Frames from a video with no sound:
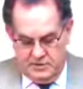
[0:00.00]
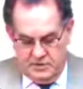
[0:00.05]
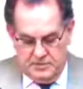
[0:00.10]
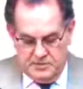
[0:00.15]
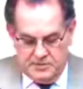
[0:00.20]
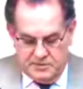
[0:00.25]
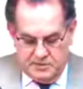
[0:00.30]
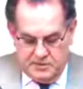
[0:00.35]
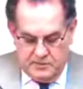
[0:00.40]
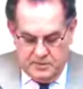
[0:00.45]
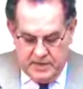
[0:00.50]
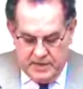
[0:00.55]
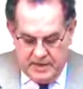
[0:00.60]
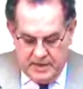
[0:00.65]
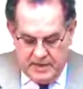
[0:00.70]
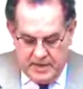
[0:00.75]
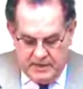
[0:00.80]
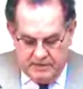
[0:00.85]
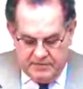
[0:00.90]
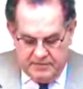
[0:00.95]
scripture
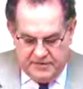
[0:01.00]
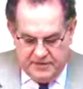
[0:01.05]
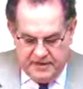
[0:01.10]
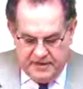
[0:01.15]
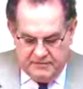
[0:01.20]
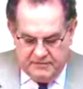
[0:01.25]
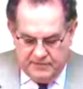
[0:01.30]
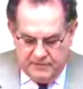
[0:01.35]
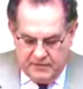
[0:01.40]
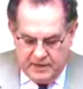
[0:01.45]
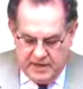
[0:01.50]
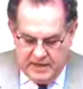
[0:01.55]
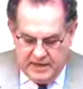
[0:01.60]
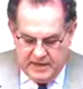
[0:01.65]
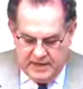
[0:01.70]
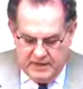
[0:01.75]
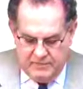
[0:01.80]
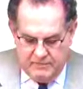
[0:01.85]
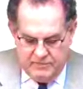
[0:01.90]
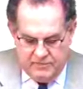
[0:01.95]
read, how thankful
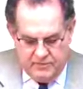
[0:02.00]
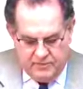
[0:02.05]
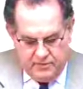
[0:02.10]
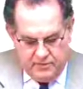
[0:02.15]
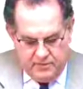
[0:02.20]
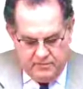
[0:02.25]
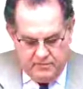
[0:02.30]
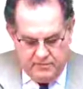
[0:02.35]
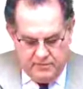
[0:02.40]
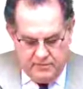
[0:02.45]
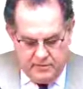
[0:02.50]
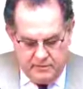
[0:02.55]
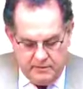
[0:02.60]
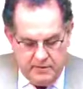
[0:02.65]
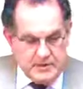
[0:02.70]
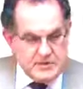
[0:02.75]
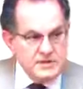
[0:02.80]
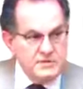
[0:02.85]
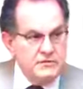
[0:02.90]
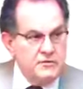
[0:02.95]
I am for the
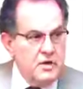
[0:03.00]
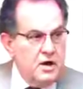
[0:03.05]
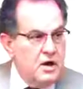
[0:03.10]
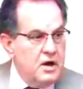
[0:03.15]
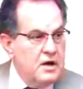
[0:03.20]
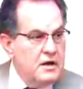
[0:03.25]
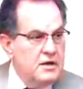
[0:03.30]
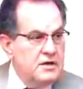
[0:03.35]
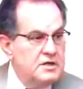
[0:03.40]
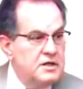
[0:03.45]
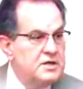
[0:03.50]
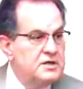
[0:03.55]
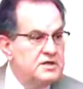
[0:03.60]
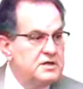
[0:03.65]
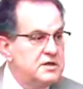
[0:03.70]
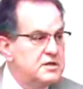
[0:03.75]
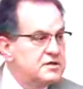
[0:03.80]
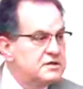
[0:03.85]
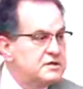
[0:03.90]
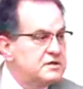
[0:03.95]
grace of God in
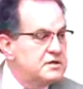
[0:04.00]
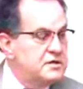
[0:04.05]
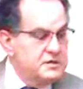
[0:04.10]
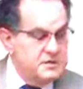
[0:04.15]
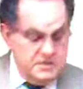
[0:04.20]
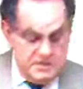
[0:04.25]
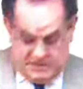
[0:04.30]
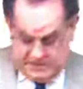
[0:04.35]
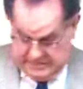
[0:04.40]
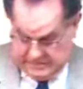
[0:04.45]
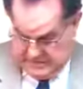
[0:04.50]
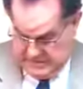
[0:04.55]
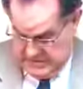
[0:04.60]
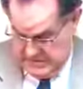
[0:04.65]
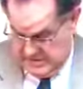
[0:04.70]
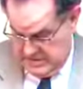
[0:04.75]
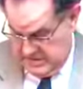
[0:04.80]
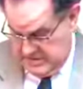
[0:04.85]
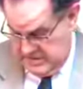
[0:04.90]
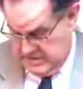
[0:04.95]
teaching us, because
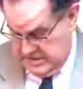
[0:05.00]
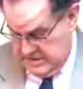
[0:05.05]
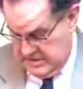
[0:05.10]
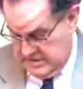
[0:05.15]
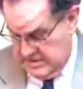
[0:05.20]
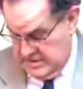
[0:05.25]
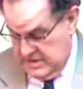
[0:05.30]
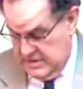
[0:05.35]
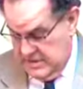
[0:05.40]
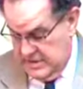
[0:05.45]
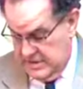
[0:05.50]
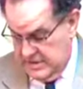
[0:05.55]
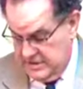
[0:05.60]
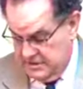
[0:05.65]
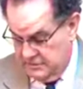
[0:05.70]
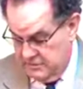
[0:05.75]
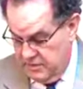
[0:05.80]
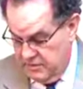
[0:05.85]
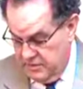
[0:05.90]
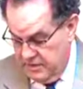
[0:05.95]

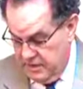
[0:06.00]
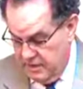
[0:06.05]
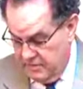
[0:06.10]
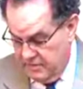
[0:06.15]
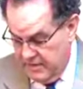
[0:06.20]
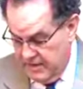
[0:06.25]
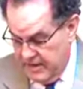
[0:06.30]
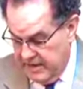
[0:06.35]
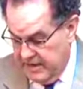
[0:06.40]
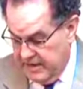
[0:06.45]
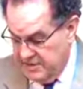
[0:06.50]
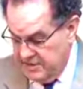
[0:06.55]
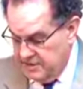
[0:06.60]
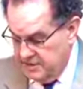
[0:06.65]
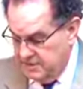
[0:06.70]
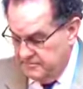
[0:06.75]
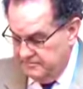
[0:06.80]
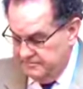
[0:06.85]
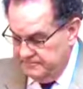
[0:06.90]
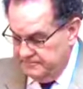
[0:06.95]
that's what we are by
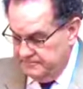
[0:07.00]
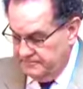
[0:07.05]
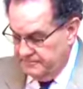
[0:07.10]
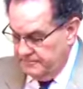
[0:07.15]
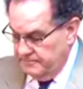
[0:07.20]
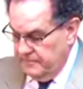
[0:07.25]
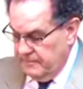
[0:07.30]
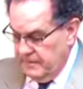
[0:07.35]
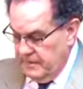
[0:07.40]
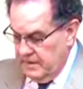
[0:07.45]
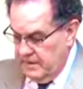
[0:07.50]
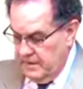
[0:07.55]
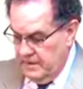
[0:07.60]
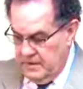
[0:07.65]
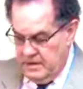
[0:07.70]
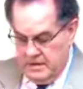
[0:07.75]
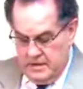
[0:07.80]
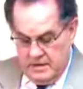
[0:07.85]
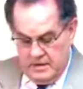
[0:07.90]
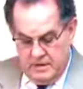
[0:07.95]
nature.
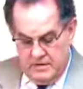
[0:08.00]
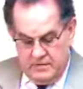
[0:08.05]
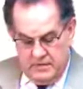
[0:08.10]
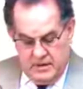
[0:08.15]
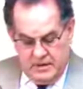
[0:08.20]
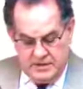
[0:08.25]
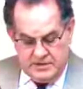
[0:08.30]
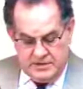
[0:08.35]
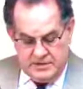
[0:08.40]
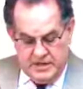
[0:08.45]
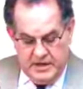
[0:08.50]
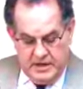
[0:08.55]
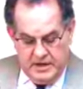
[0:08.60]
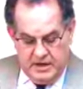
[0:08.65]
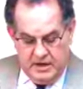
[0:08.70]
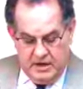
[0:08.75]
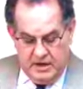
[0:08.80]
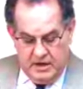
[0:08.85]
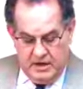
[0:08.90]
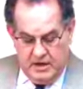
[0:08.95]
Let's
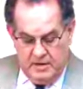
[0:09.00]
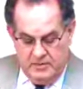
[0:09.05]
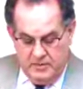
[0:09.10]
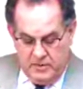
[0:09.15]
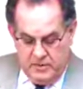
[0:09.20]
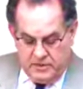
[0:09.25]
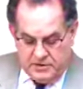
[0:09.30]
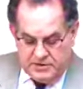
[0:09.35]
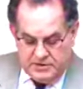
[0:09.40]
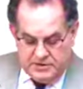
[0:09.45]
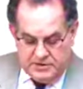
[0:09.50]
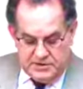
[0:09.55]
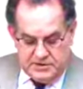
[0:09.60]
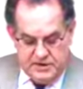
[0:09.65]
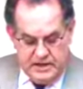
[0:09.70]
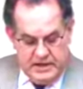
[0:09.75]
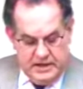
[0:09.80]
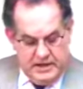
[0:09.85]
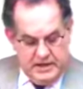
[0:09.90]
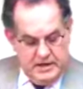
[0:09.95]
take our hymn
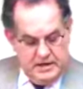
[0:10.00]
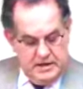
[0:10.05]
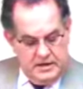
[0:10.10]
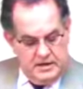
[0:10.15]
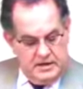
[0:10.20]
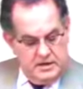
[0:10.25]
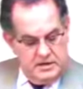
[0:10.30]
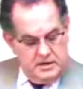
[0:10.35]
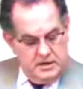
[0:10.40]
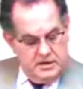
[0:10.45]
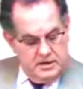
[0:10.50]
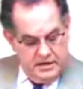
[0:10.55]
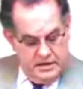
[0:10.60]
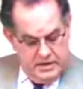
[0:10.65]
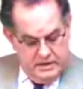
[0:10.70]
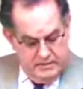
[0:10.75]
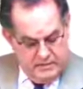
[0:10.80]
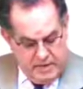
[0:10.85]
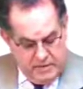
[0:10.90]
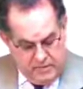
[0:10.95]
books and turn
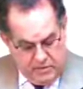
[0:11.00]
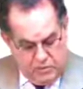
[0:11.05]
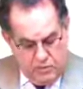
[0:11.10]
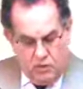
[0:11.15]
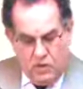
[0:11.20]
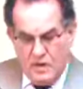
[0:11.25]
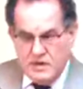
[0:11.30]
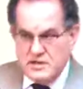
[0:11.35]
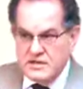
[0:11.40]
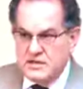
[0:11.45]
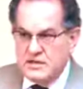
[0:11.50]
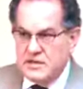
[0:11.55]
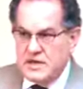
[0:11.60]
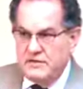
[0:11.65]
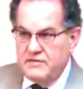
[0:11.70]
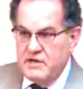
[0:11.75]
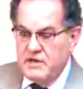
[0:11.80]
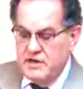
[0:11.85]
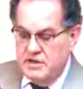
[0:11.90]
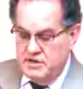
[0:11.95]
to hymn number
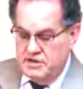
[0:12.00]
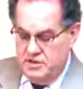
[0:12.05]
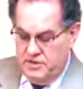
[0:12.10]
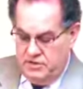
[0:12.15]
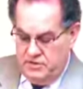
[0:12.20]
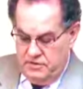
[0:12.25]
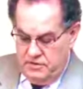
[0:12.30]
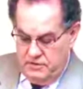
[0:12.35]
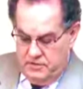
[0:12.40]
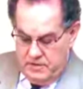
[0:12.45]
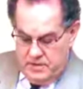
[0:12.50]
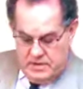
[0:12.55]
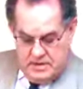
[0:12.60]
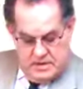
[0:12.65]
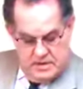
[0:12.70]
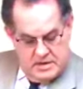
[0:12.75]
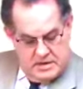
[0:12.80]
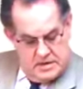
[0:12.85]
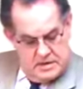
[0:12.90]
172.